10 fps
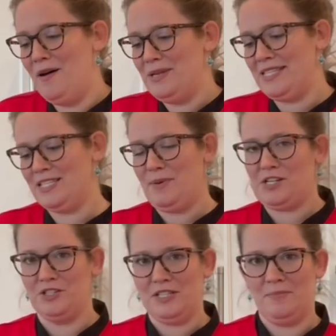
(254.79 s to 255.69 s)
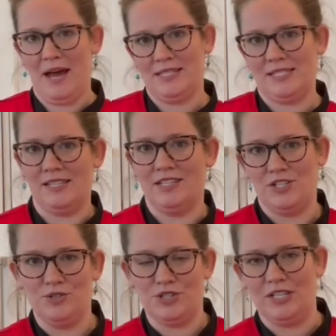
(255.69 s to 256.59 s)
It's a specialty pasta
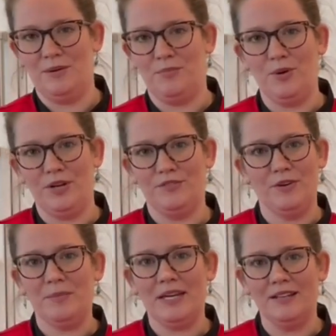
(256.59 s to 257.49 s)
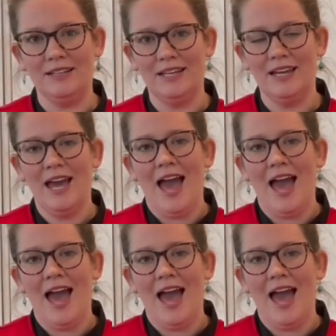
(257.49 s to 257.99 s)
that's usually imported from Italy.